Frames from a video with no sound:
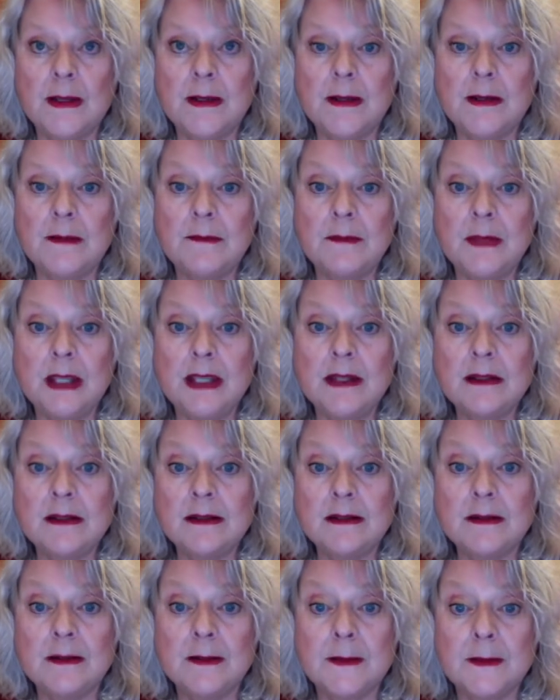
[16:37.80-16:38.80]
It
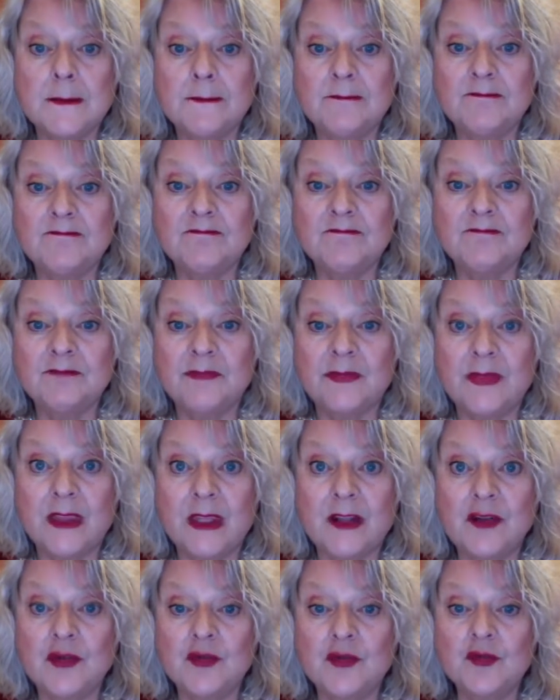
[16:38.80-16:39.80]
makes a
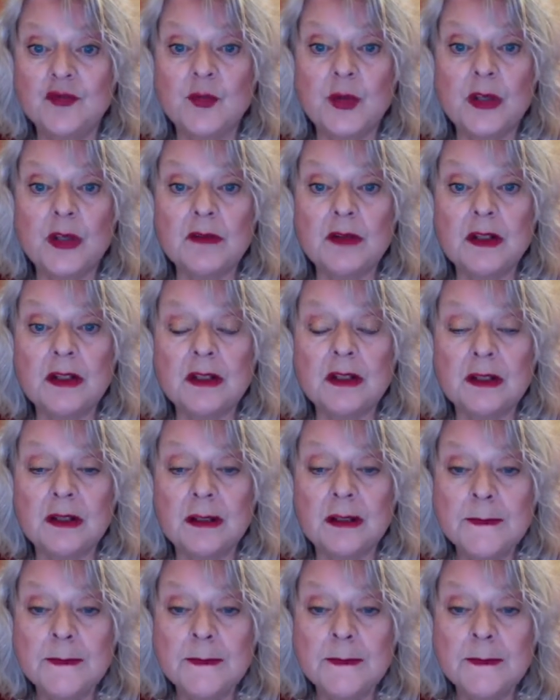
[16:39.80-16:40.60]
new spirit.